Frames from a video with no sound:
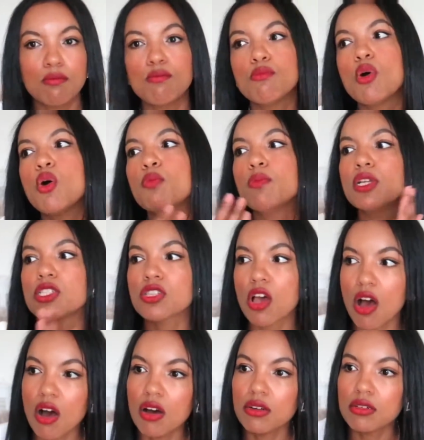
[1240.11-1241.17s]
moments
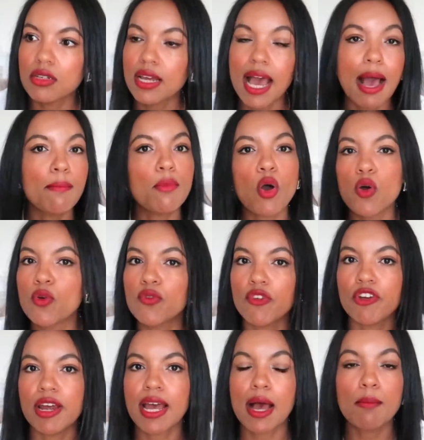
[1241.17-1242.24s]
on, I'm
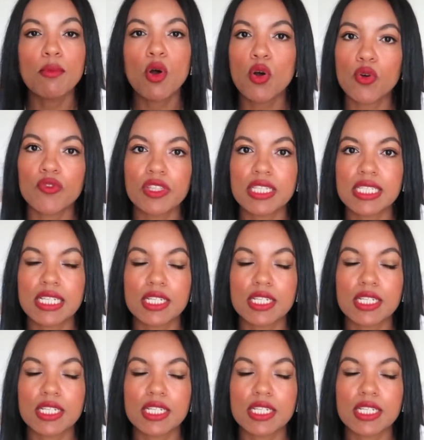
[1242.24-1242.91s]
over it, I'm over the